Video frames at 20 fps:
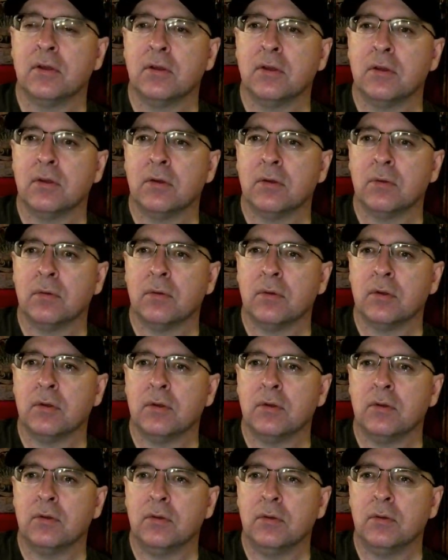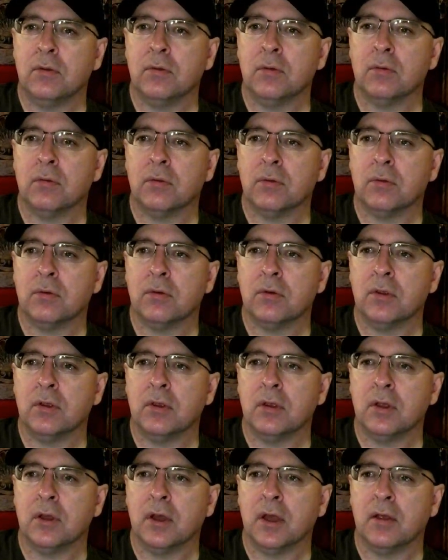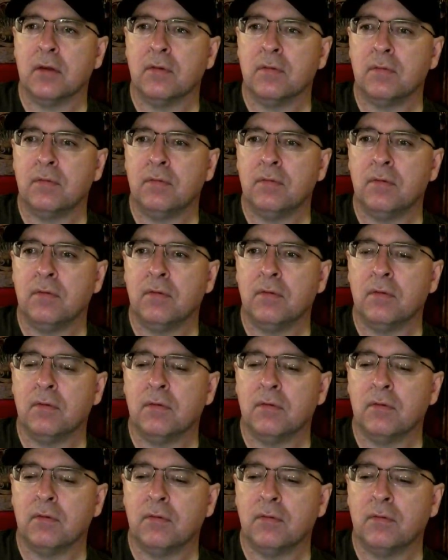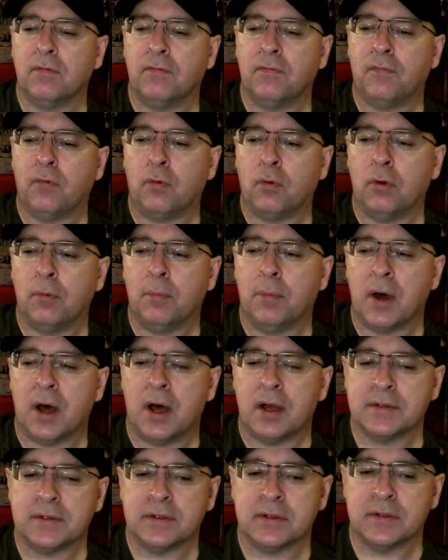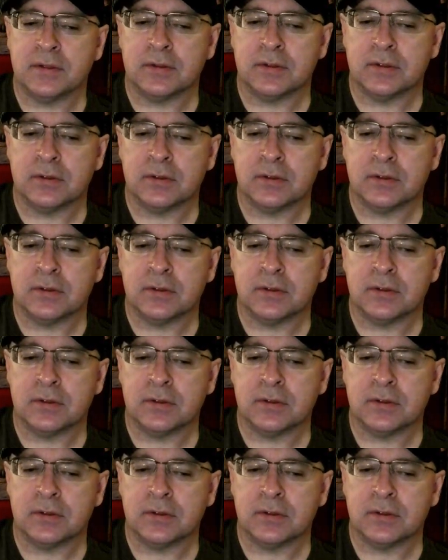I had 4 bosses